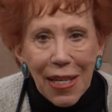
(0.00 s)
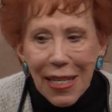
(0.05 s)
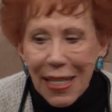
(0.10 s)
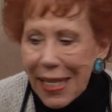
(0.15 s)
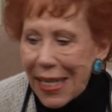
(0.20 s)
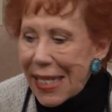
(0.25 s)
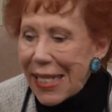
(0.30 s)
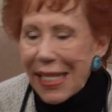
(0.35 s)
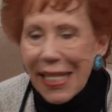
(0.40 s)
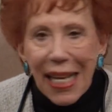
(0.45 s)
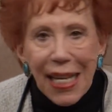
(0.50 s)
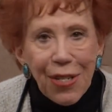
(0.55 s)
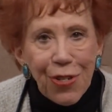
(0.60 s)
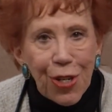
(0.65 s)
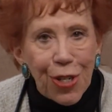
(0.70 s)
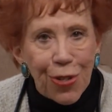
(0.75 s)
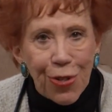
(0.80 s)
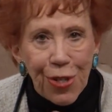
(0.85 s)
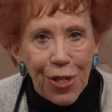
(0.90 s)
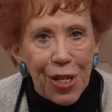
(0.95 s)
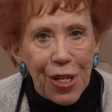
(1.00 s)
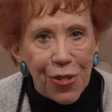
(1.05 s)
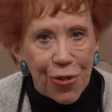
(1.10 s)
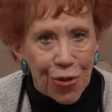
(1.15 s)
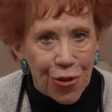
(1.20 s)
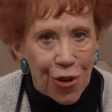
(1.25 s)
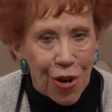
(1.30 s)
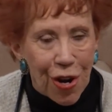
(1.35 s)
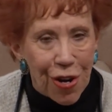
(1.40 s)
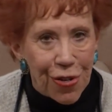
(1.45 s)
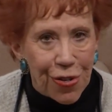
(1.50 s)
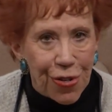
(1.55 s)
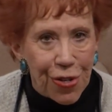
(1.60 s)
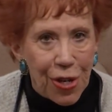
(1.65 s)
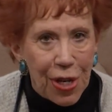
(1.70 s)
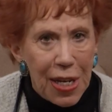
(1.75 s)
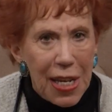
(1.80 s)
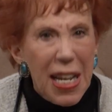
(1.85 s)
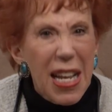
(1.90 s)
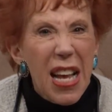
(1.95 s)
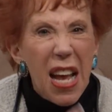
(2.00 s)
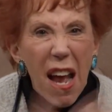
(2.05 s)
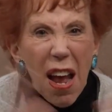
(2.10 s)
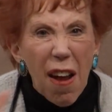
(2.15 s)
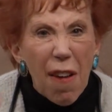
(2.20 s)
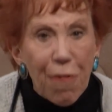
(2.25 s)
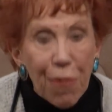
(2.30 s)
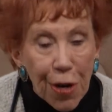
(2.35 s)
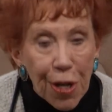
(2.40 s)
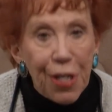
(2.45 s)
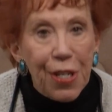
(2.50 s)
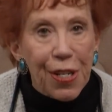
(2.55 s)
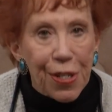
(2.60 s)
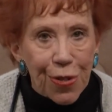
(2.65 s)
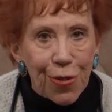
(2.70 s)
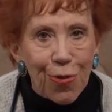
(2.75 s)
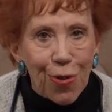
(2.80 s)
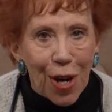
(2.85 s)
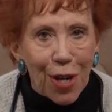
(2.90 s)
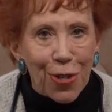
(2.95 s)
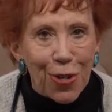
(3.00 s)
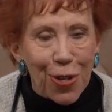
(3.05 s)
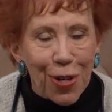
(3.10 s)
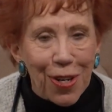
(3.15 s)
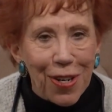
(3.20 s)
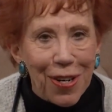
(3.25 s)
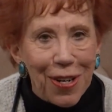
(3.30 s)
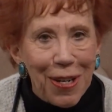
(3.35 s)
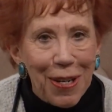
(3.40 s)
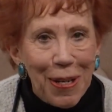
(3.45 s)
Didn't say just discharge, every destruction.